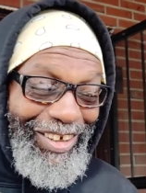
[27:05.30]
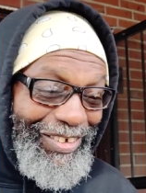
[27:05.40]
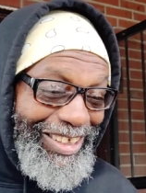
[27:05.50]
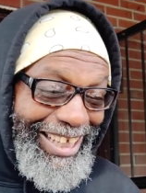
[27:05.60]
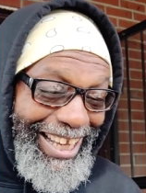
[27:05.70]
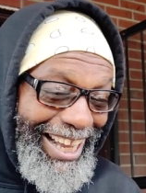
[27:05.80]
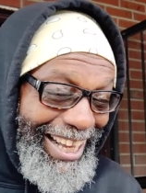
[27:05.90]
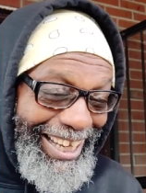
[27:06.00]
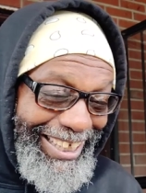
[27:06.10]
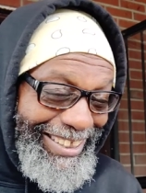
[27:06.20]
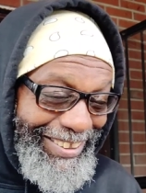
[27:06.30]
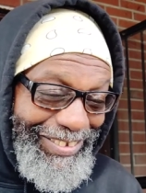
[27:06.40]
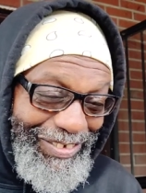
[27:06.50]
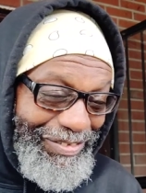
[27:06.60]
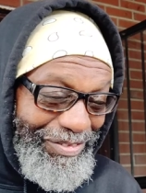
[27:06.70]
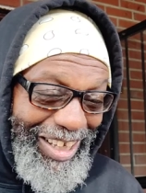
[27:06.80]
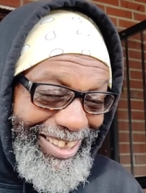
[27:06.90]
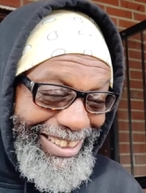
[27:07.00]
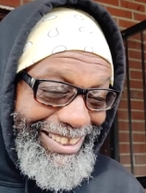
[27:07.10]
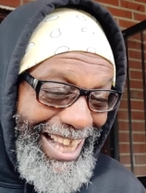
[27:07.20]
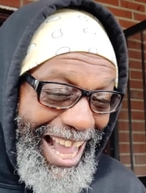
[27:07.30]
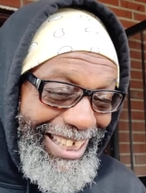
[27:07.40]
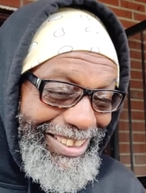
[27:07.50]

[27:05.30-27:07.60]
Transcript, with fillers: don't care about that.